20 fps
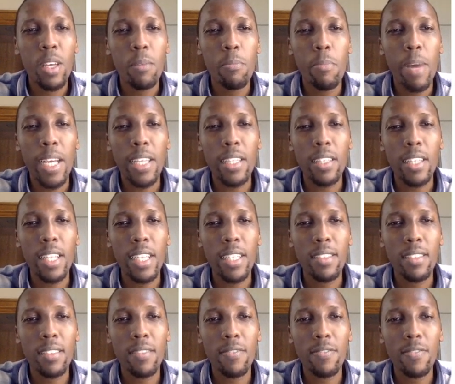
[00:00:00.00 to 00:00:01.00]

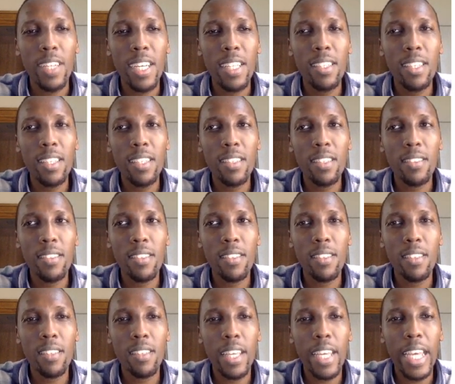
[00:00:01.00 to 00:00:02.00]
Let's run
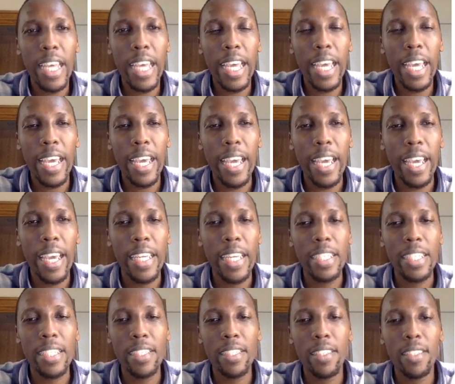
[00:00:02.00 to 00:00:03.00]
this,
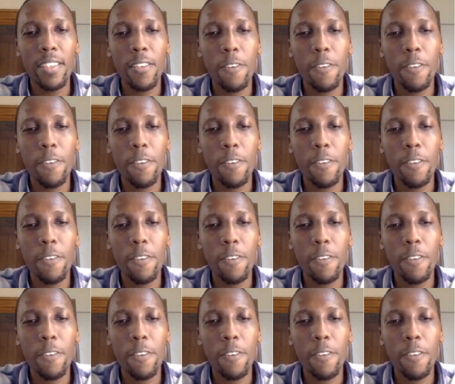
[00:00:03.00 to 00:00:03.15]
and